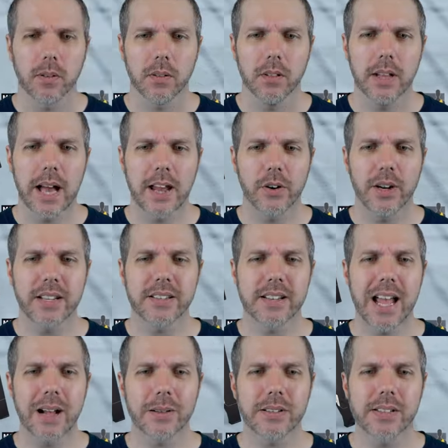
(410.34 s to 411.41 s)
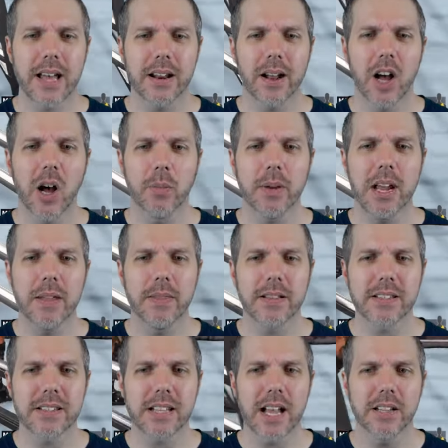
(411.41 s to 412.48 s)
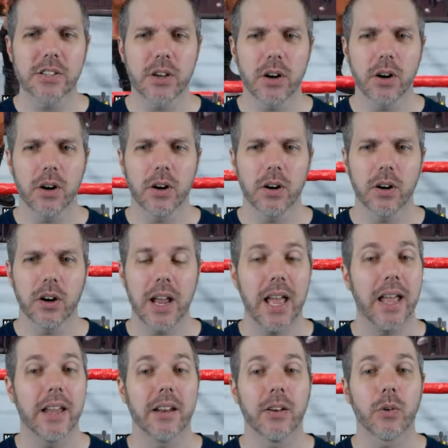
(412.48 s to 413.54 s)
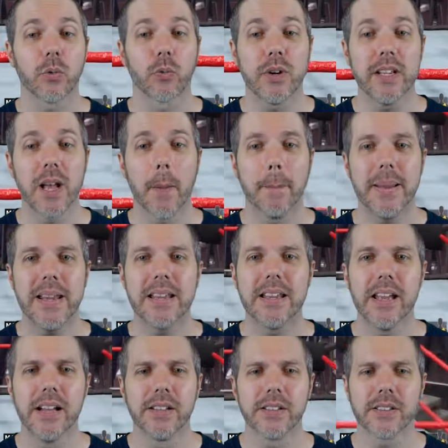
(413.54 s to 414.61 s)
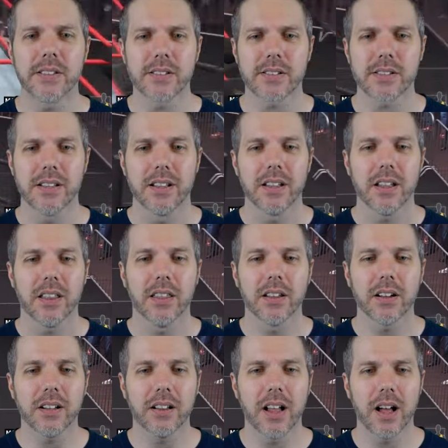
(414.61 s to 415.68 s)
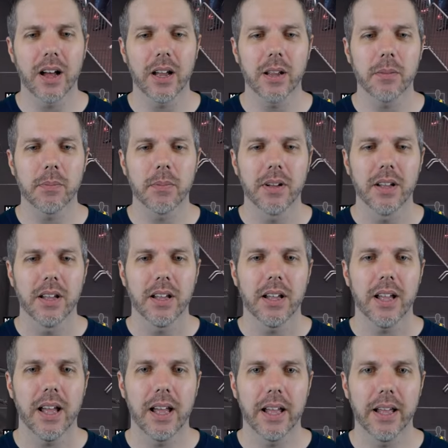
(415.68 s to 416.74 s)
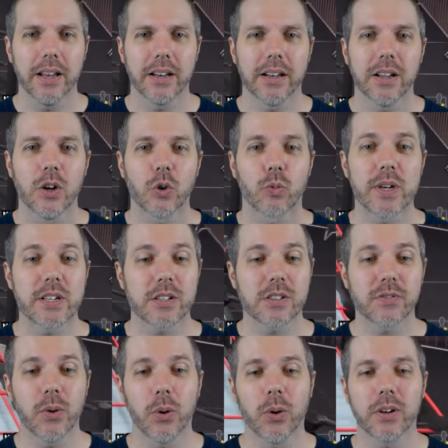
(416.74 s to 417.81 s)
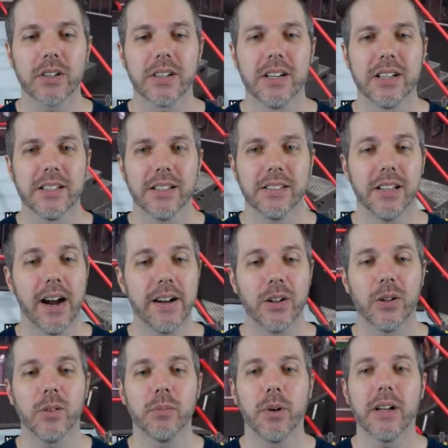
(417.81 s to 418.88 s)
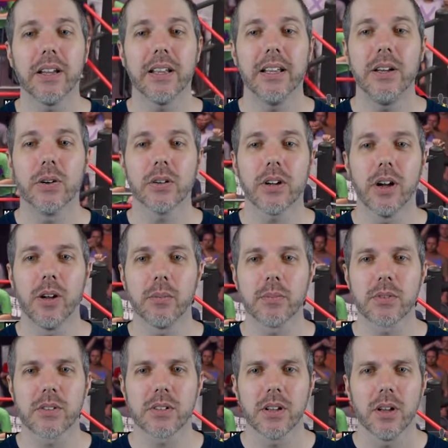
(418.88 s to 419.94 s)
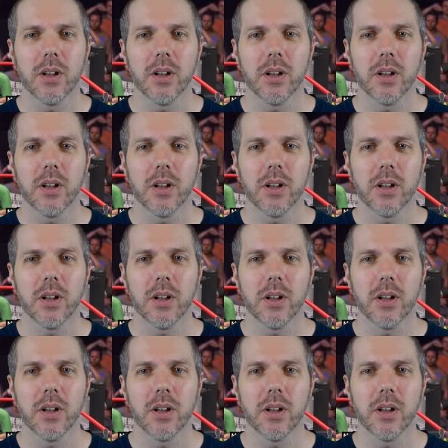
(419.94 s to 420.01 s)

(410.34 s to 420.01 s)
Ladder is now set up in the center. And Rhea begins the climb and reaches for the title. But here comes